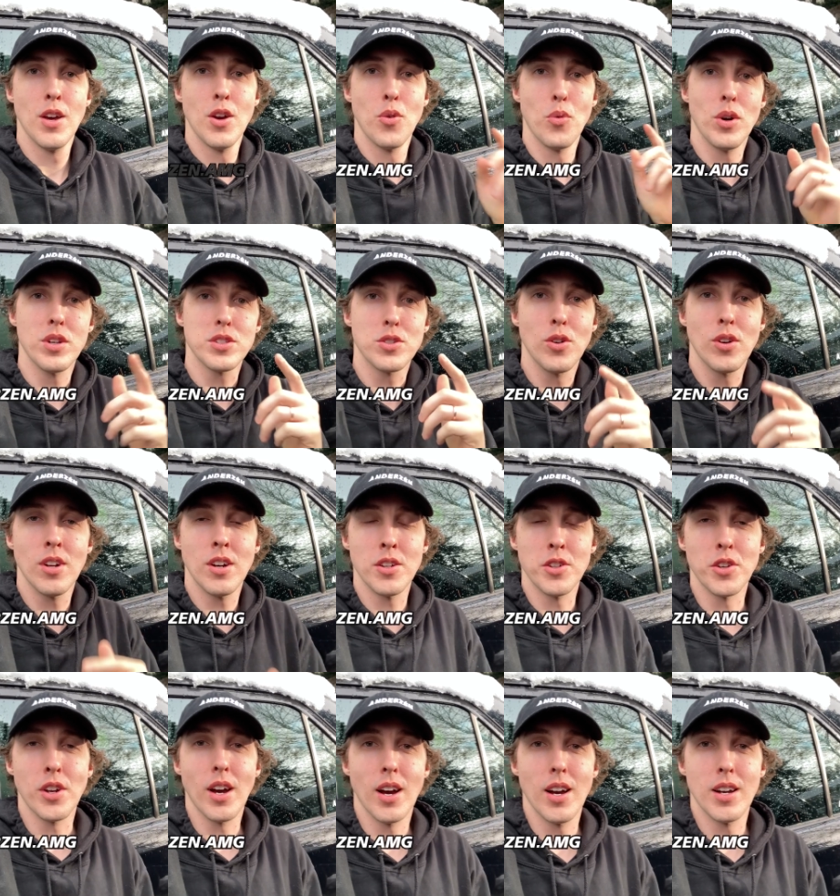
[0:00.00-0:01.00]
What's going
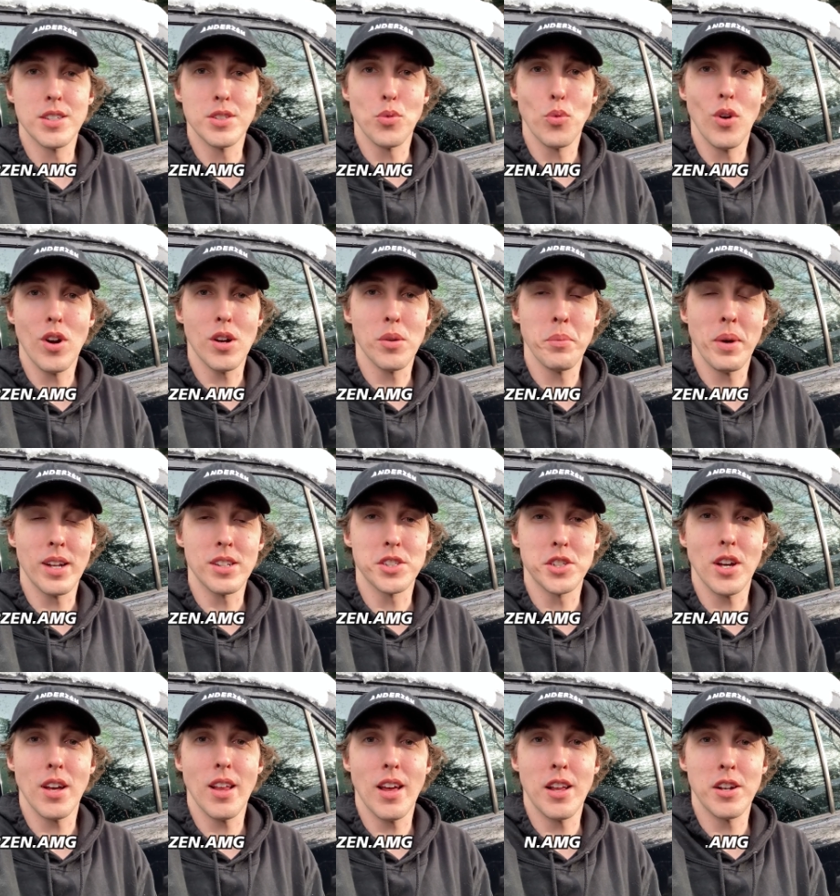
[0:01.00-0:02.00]
on you guys? Welcome back
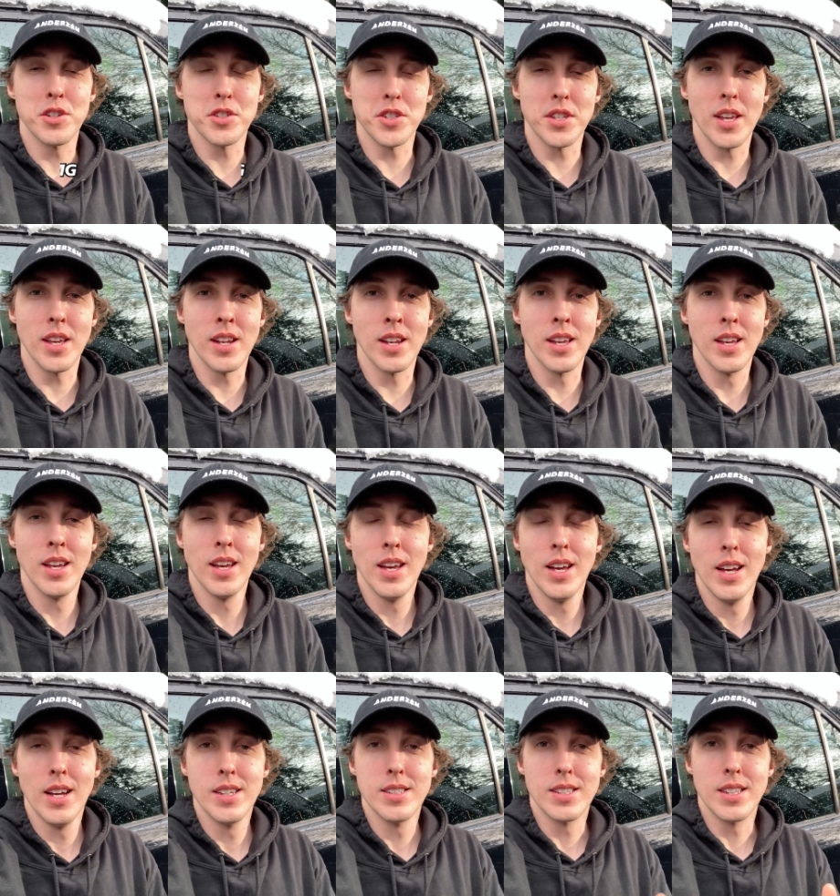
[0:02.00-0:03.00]
to Channel Anderzén.
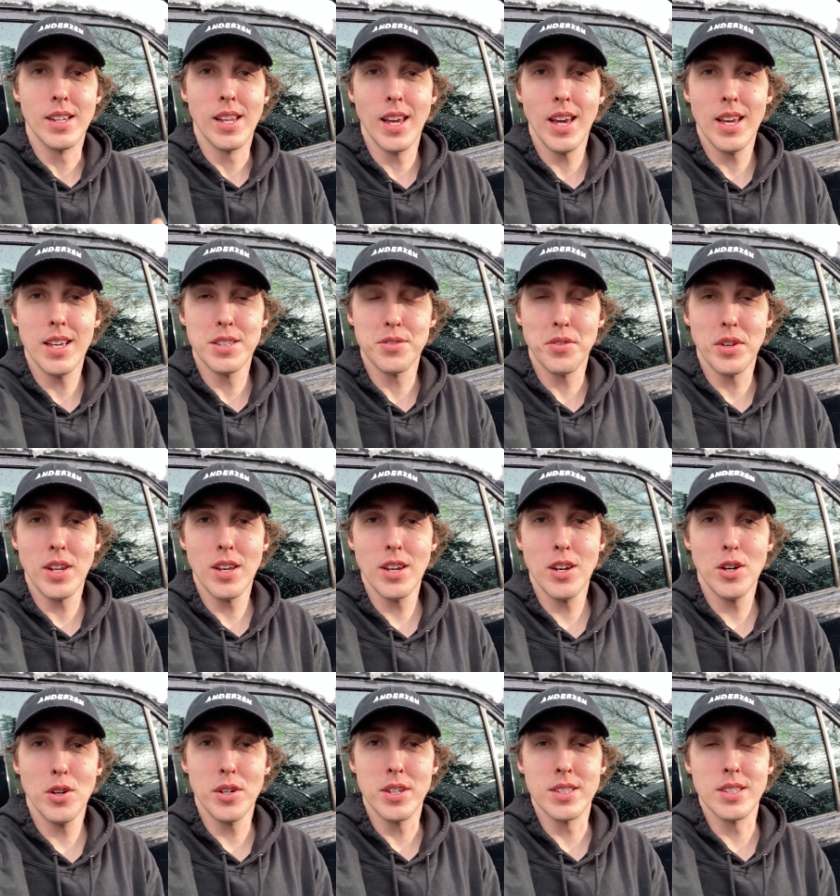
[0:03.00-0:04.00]
Today's
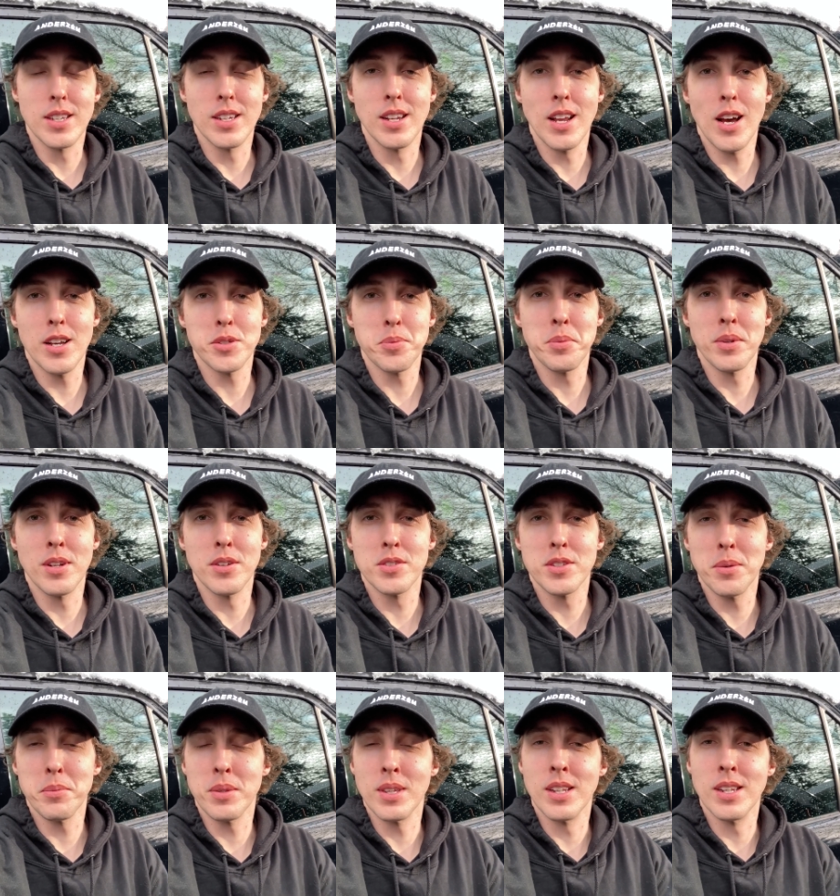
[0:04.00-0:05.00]
video is the announcement of
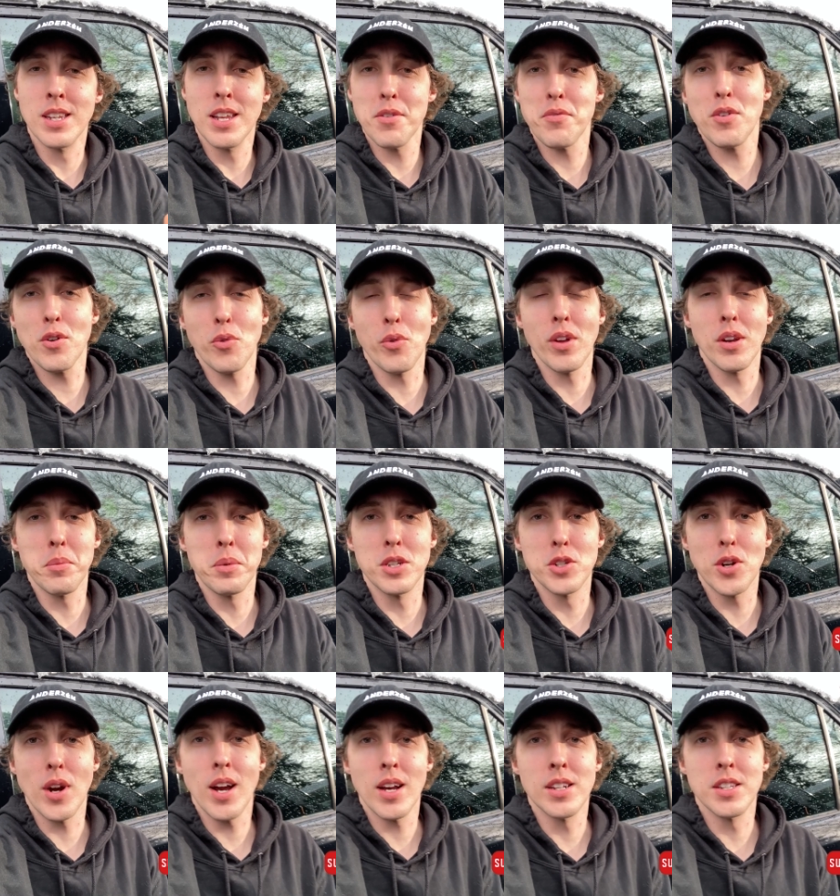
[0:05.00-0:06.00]
something different we're gonna be
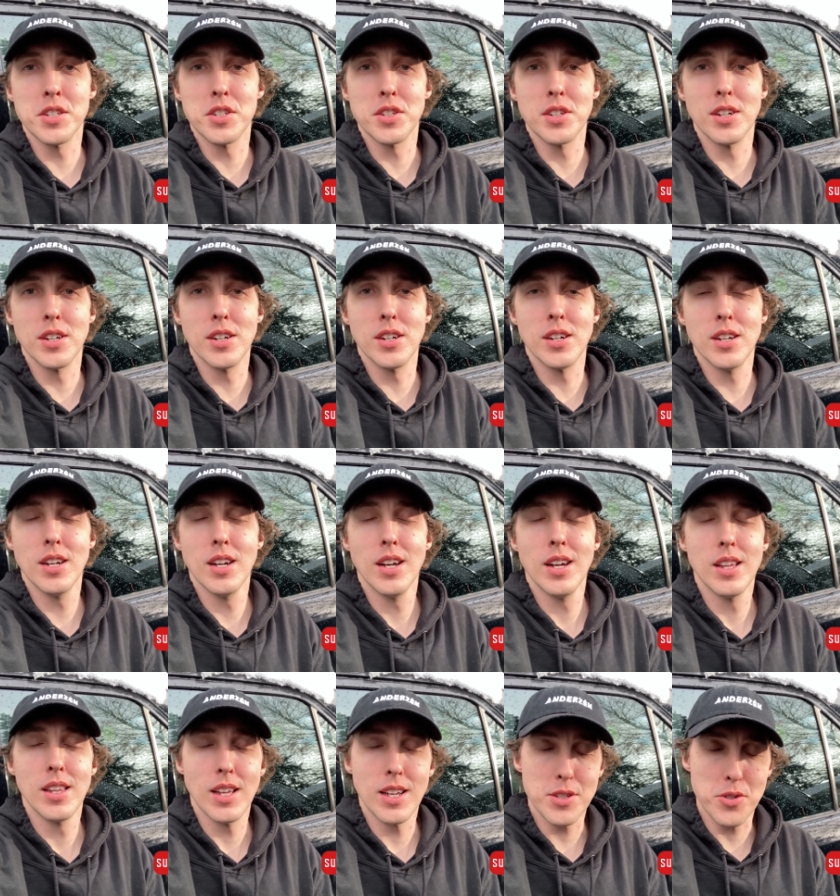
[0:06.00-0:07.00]
trying this year.
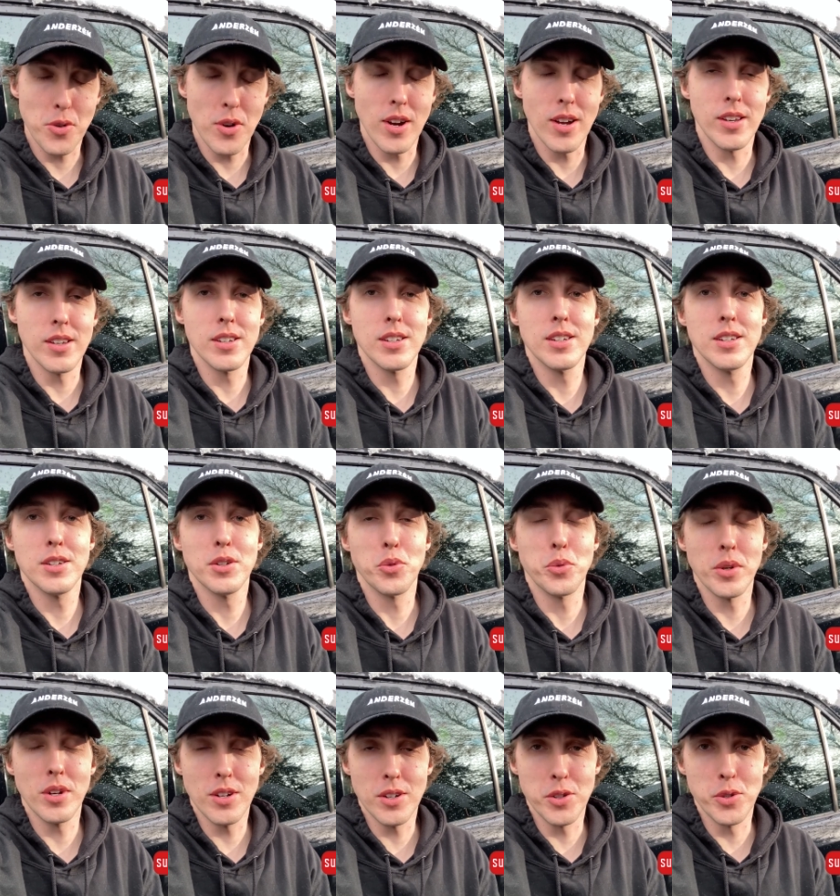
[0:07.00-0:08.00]
That's right,
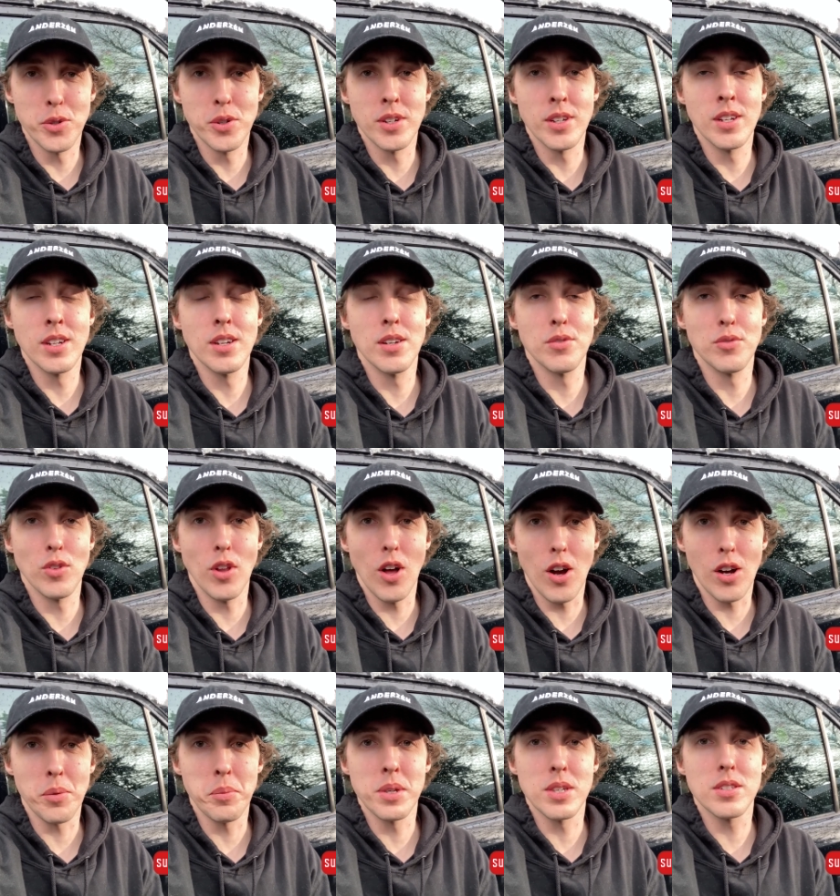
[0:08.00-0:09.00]
we are doing
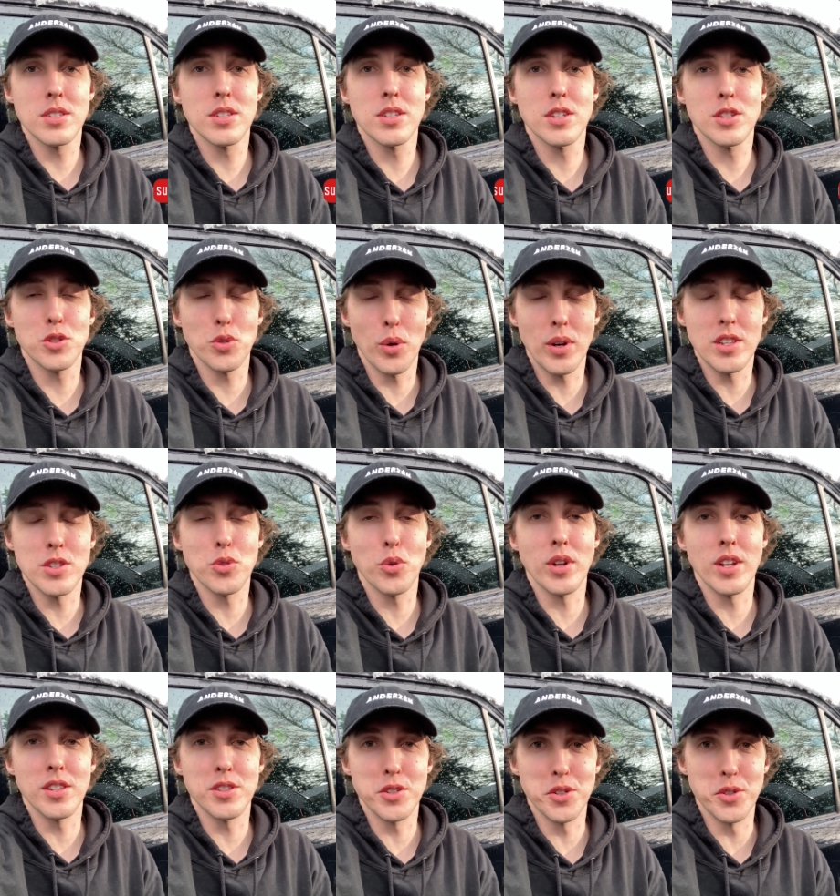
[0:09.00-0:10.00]
Vlogmas
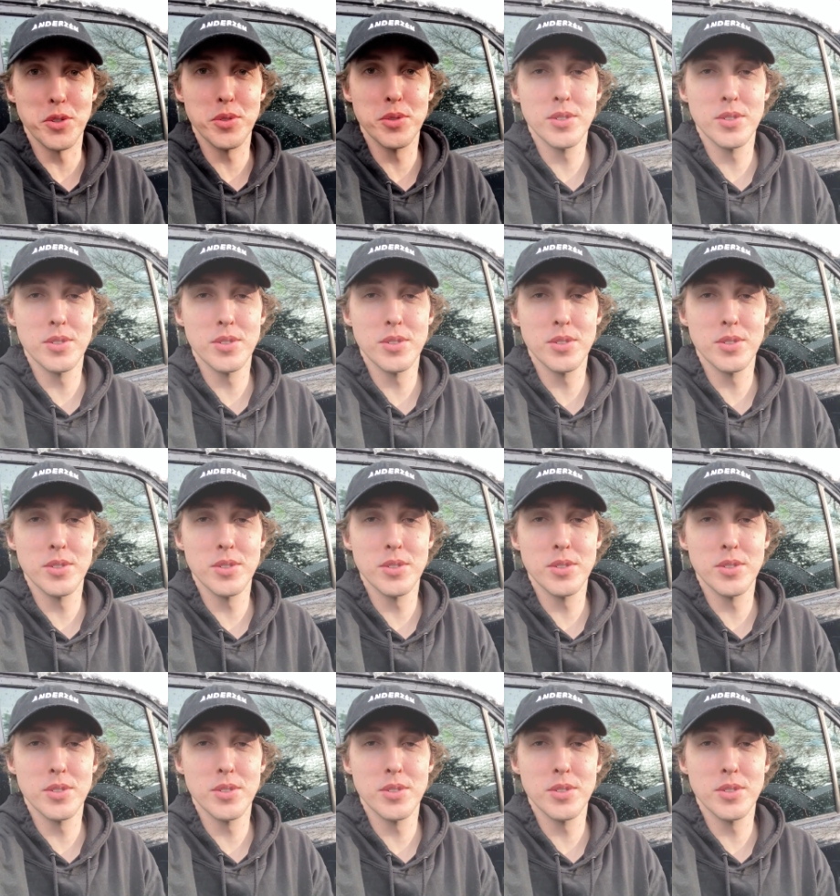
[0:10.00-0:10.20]
2022.